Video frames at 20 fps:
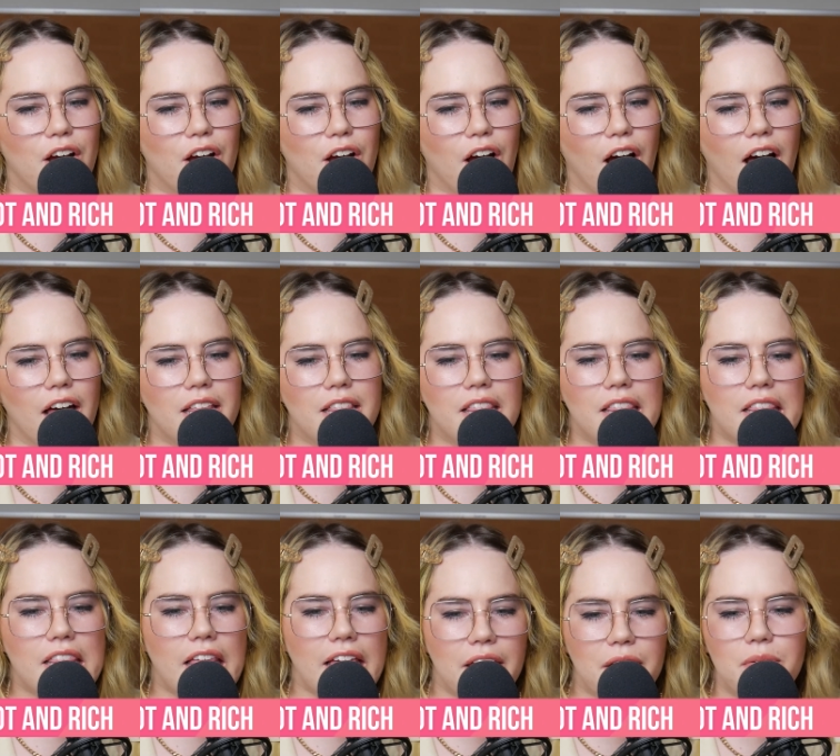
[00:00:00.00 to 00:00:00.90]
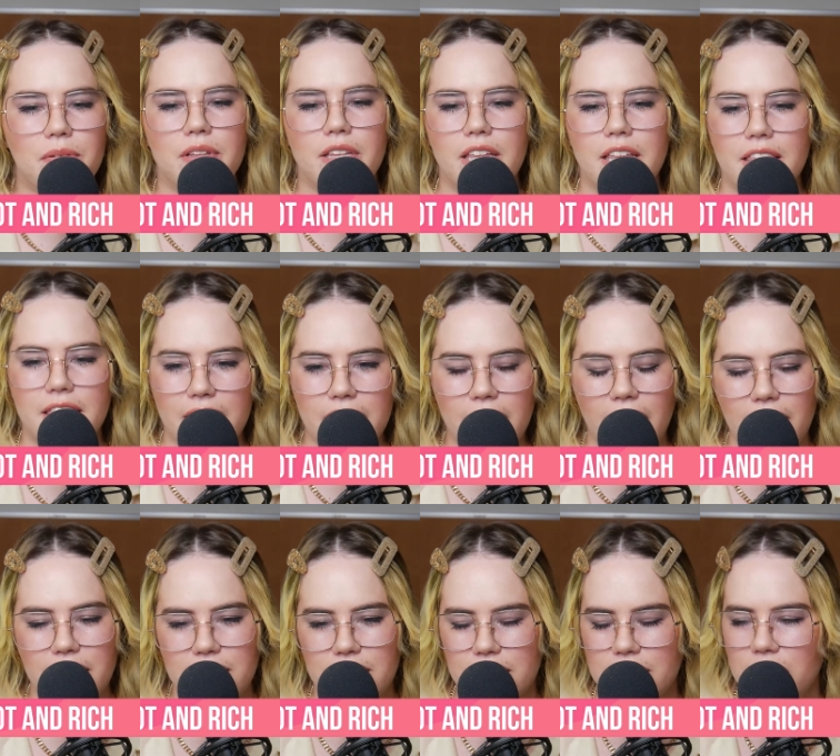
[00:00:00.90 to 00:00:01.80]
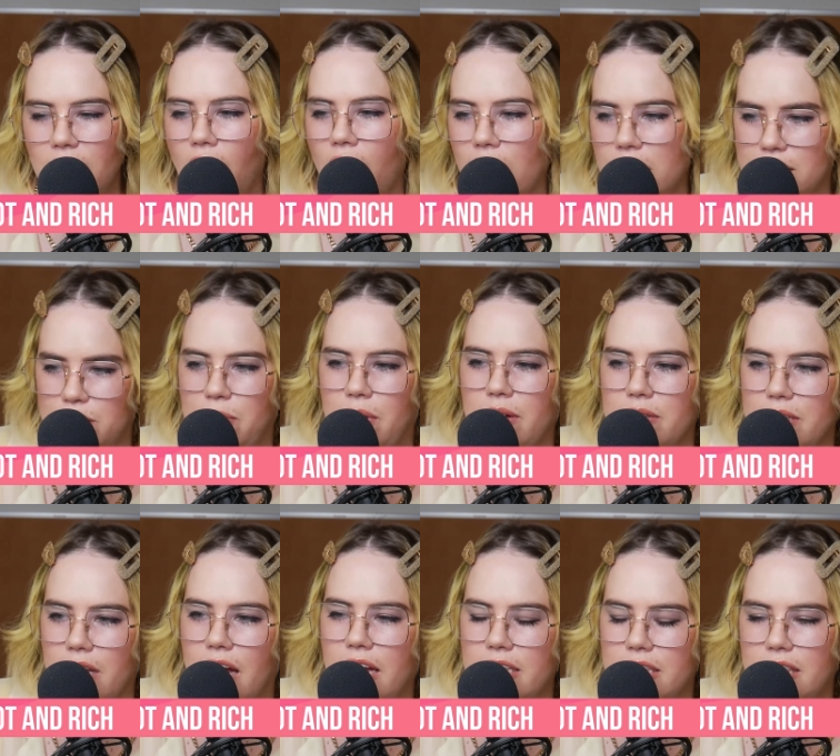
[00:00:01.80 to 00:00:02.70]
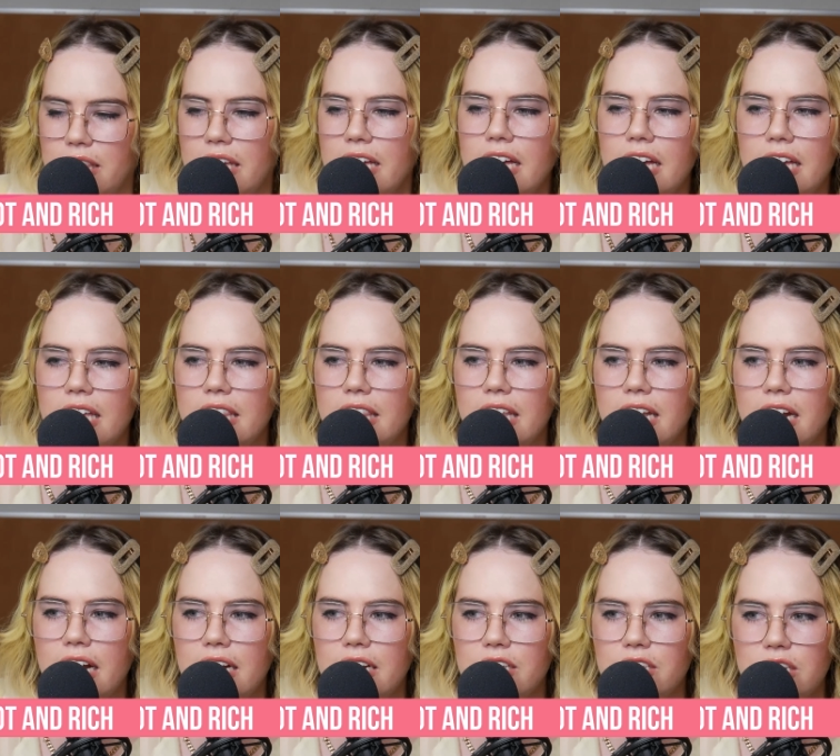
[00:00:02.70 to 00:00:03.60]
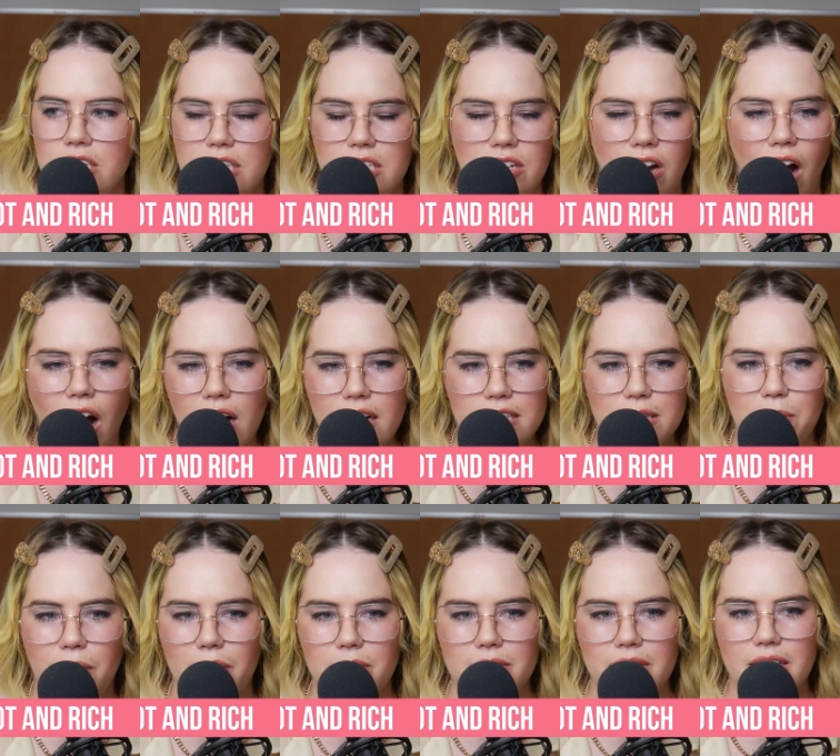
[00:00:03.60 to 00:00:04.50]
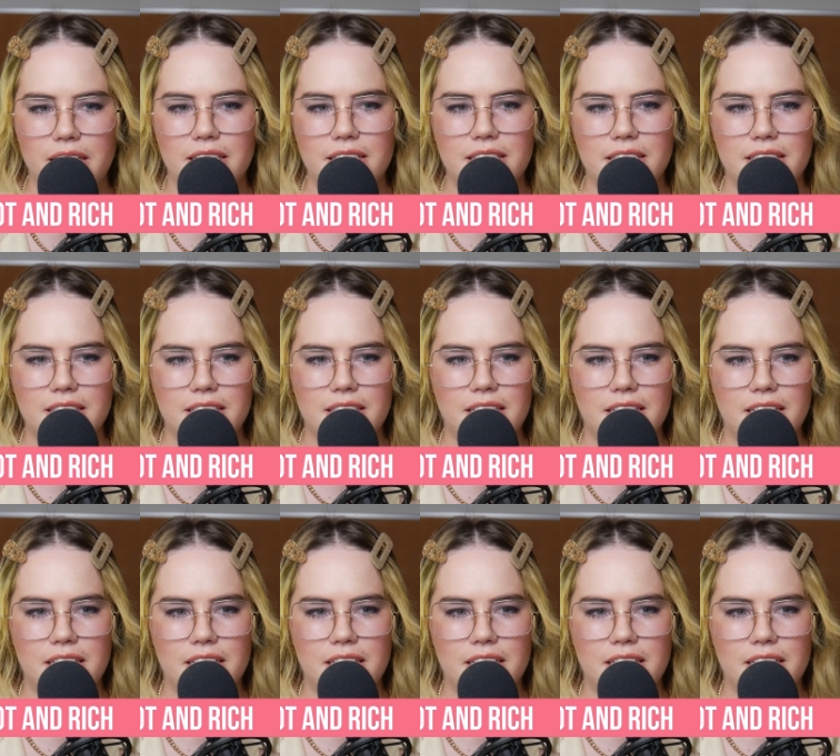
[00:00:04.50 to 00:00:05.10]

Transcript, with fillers: I literally think I just talked about. I think that I just talked about this.